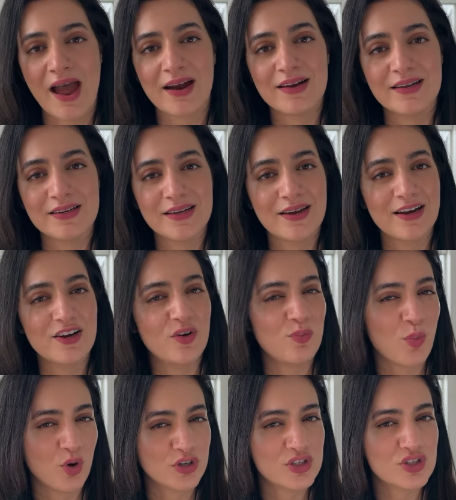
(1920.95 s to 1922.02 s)
add any kind
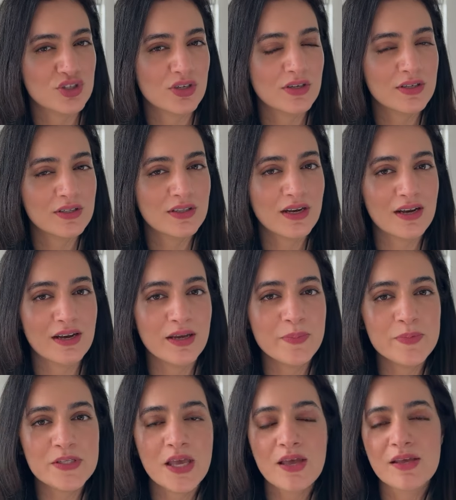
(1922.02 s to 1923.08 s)
of moisture to the
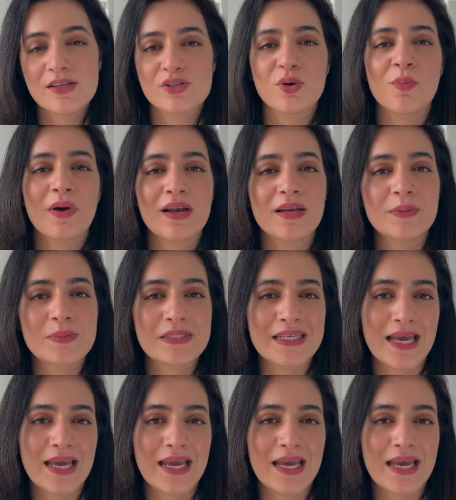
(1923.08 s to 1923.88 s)
lips. So my lips